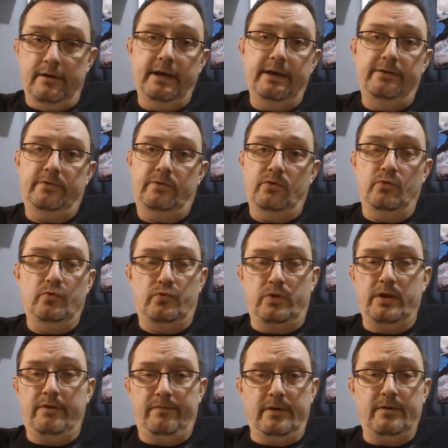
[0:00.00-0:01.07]
grade school and
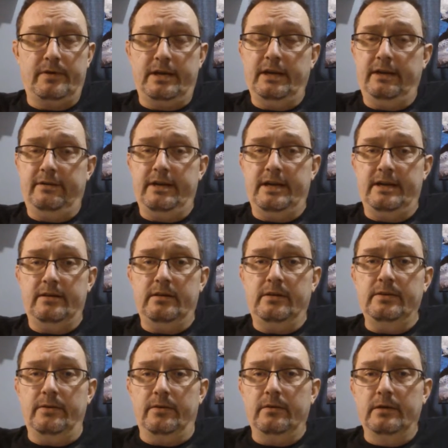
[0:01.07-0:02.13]
stuff. Every kid ate
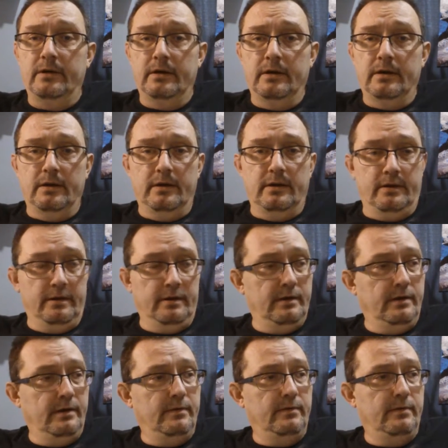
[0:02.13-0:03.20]
glue,
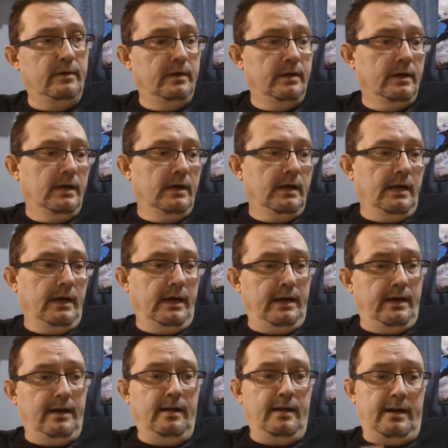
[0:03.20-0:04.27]
And
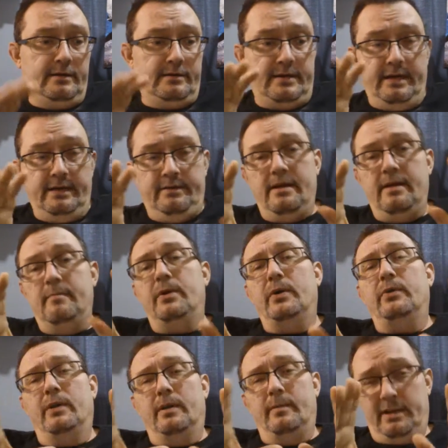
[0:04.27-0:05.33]
I'll tell you something
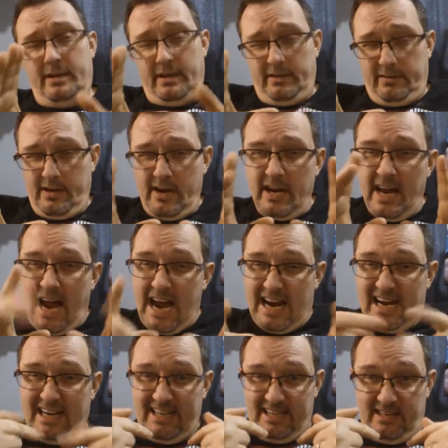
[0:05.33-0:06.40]
personal. Let me tell you something
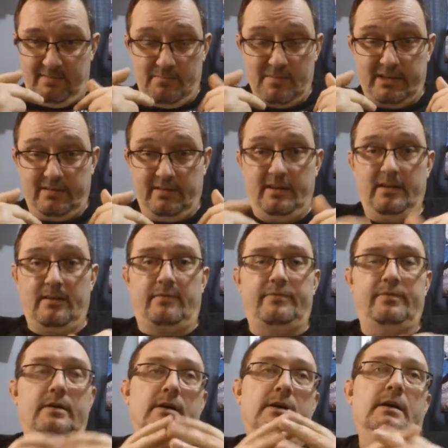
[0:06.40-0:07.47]
I did
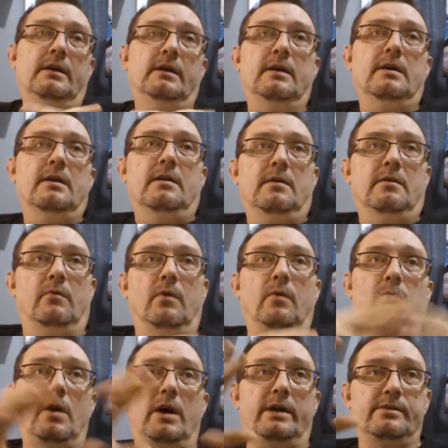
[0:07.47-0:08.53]
myself.
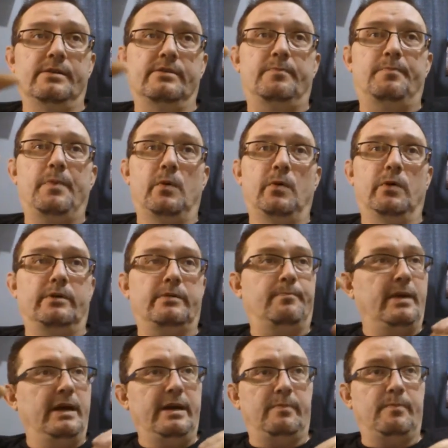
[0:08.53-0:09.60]
Well, watching sports,
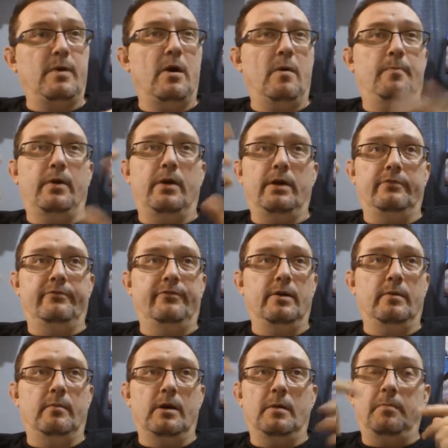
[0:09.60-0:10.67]
baseball players,
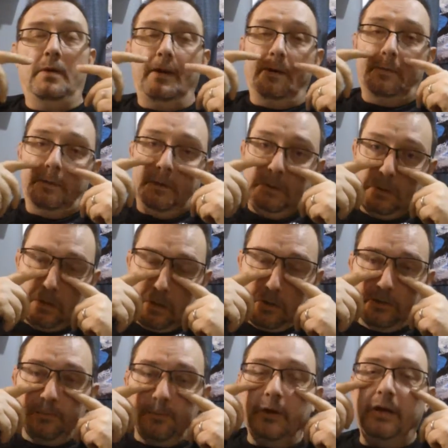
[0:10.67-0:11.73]
football players, they used to
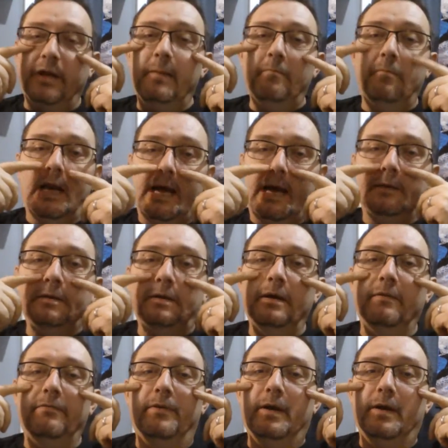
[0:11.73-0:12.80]
always put that black
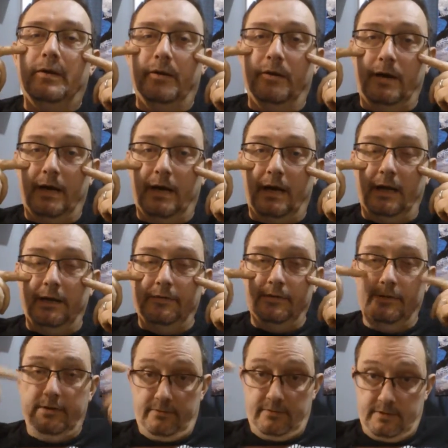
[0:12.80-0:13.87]
stuff under their eyes.
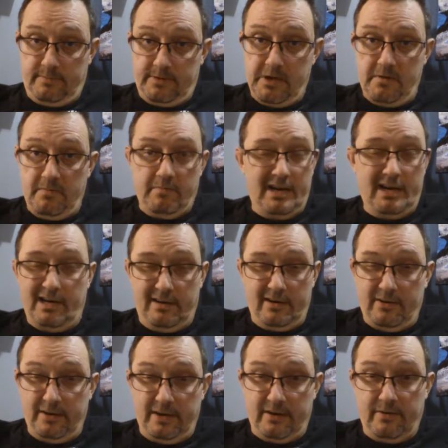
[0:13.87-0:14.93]
You know what I'm talking about? I
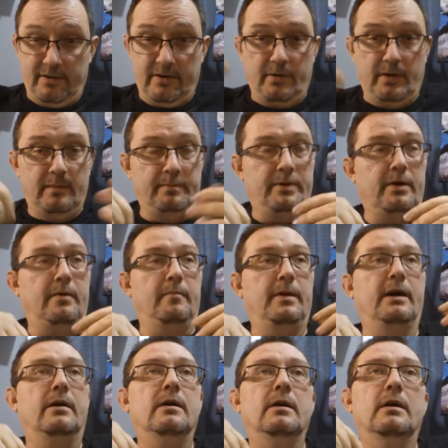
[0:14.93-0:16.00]
know y'all know what I'm talking
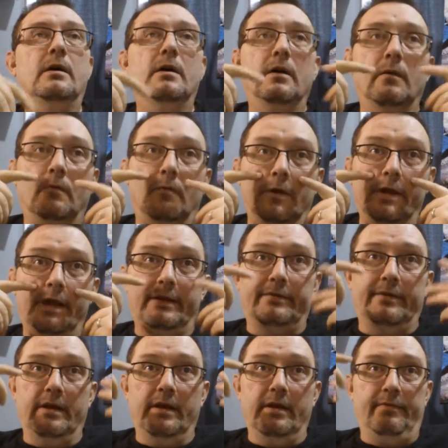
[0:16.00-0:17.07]
about. Well, that
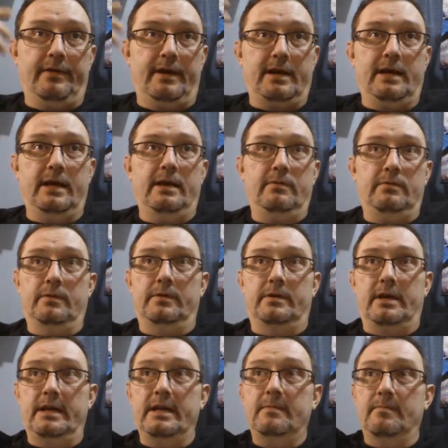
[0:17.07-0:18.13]
stuff, I guess, was
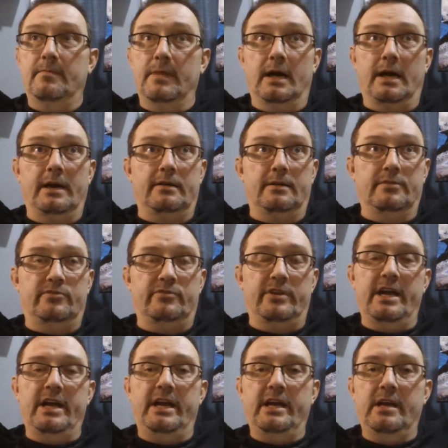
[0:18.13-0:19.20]
to keep, like, the
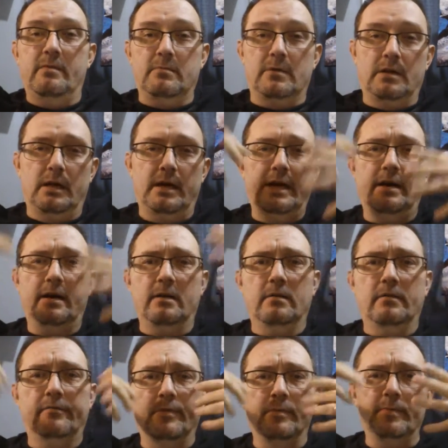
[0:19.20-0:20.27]
stadium glare
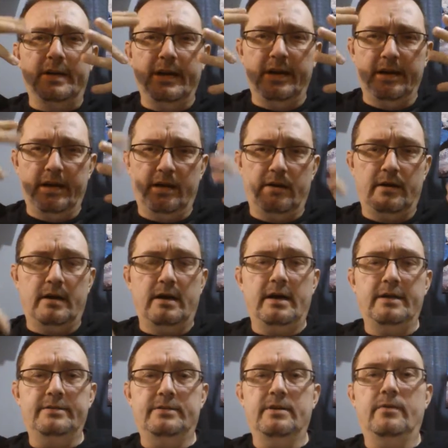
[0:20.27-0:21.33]
from getting in their
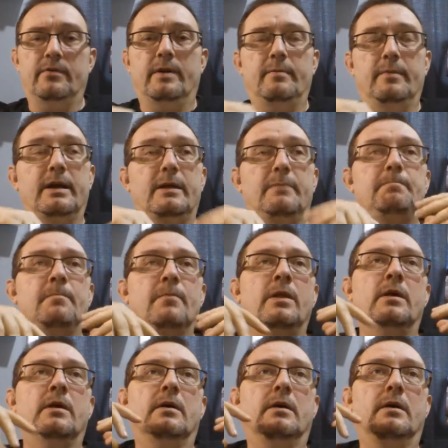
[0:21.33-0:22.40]
eyes, you know what I mean?
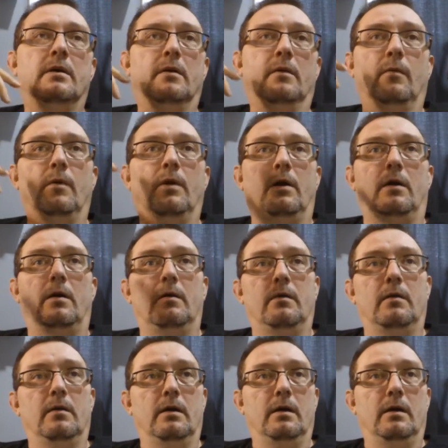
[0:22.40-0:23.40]
Well,